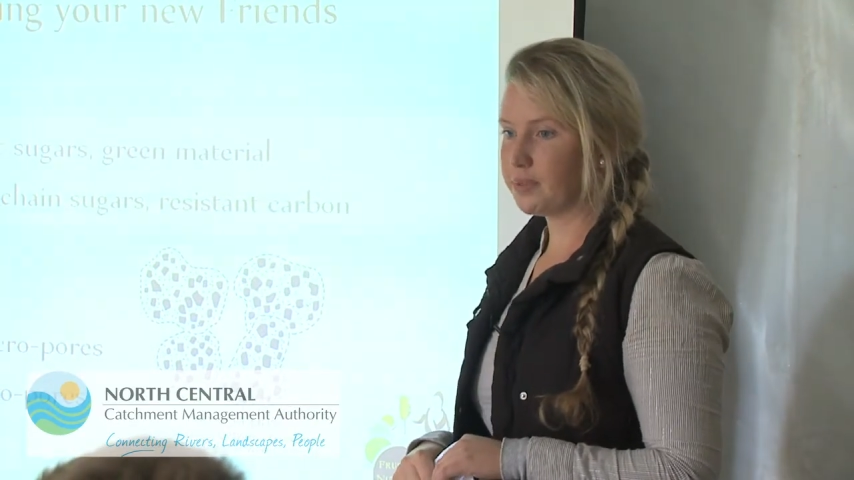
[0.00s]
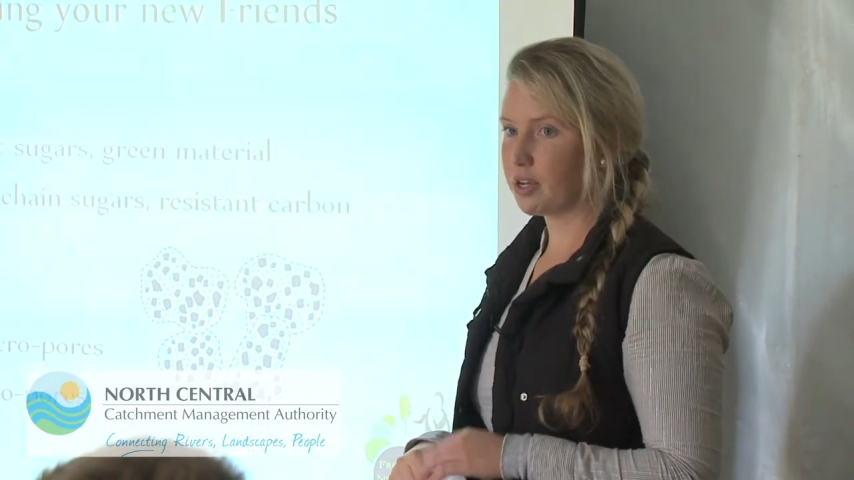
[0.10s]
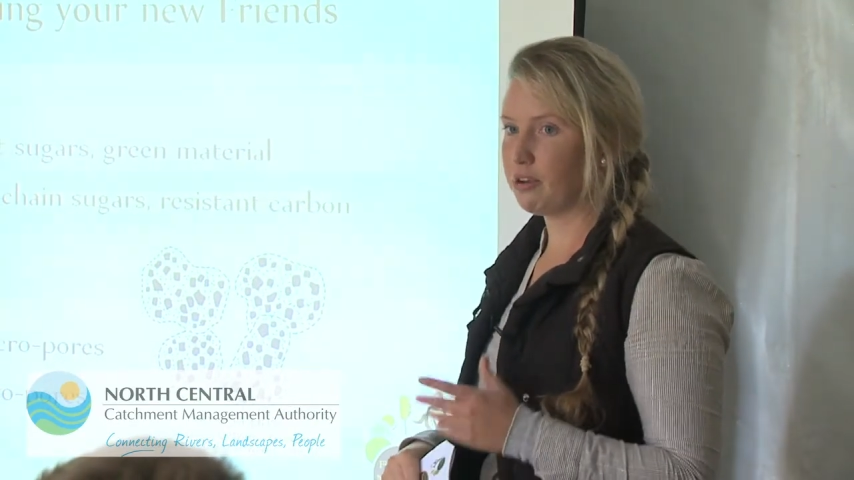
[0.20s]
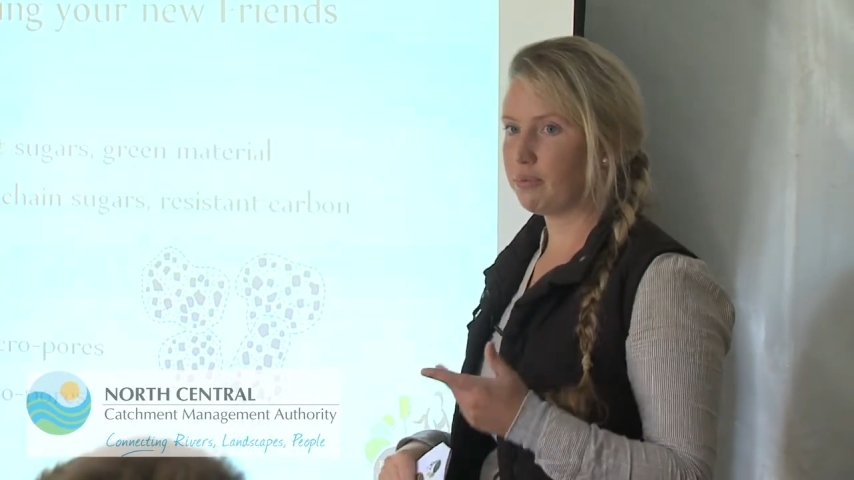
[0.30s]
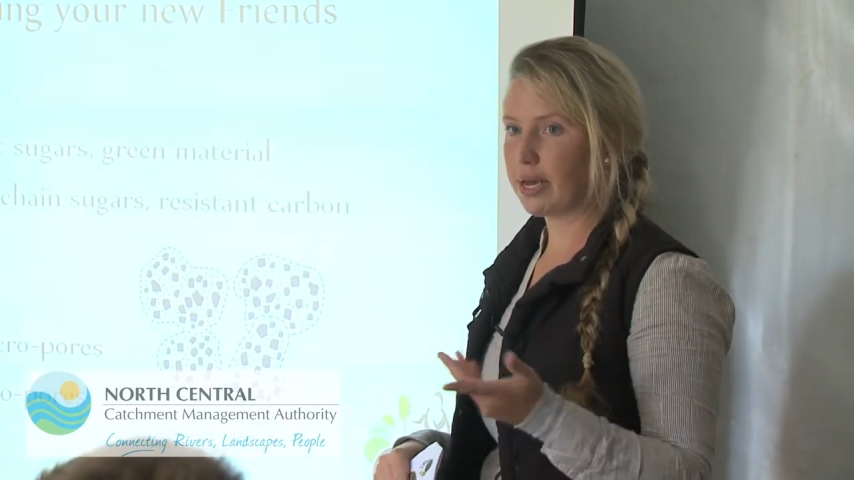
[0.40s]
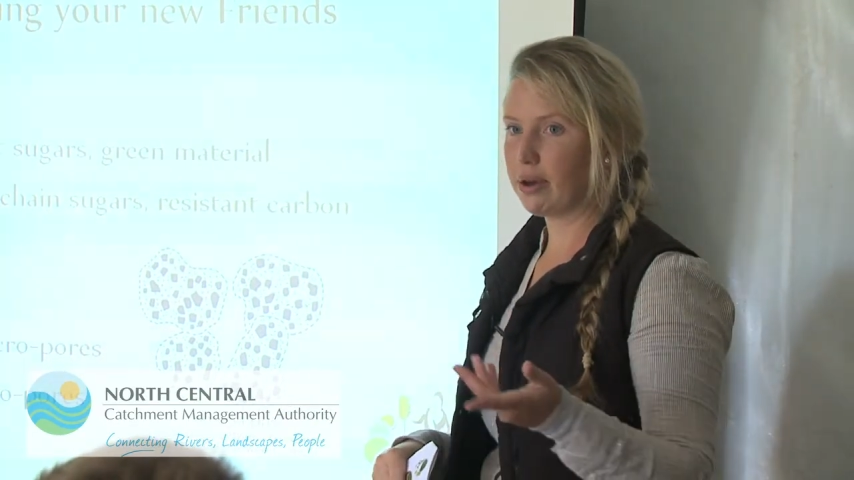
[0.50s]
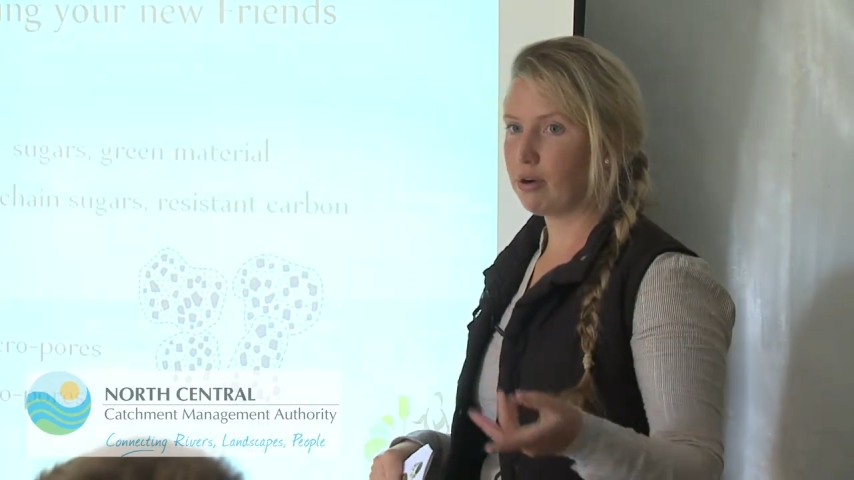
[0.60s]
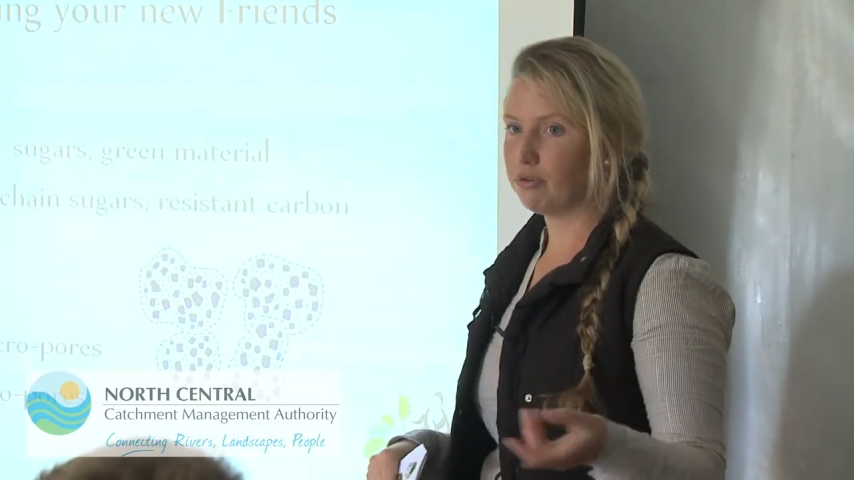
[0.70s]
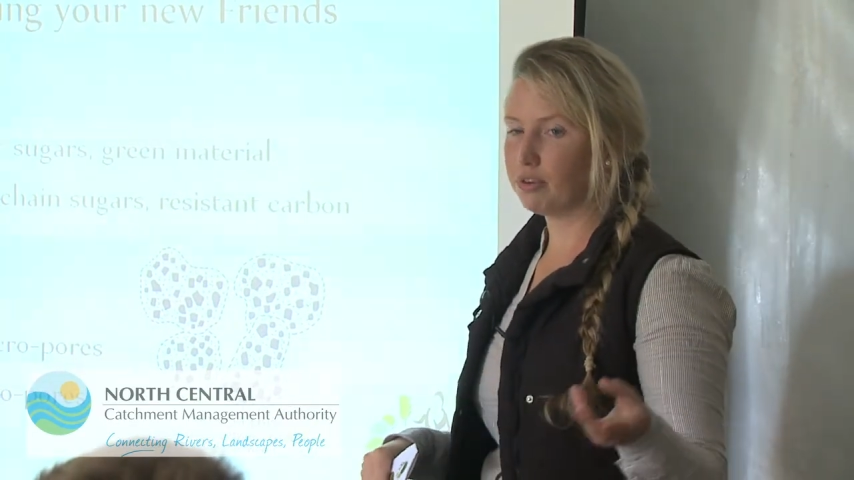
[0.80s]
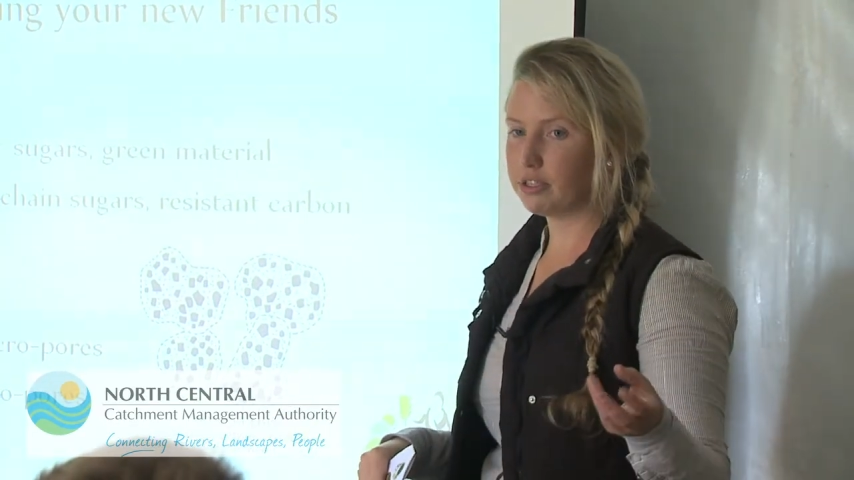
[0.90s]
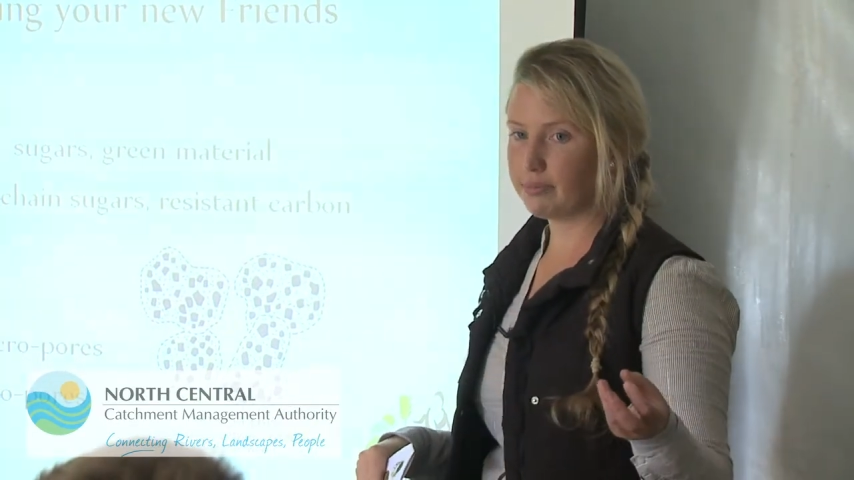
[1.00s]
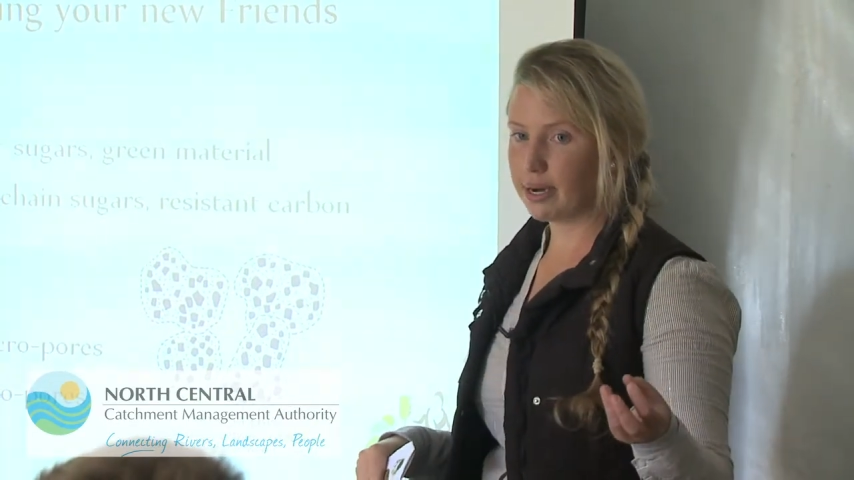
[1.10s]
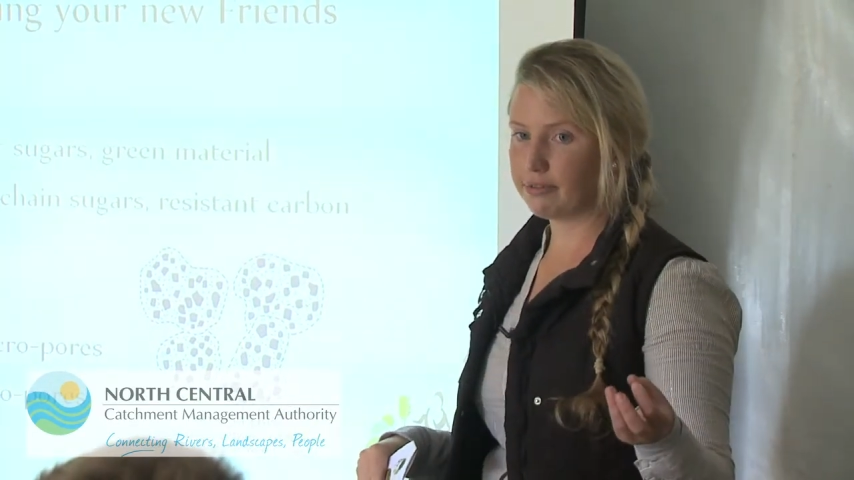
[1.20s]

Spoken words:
So where old roots might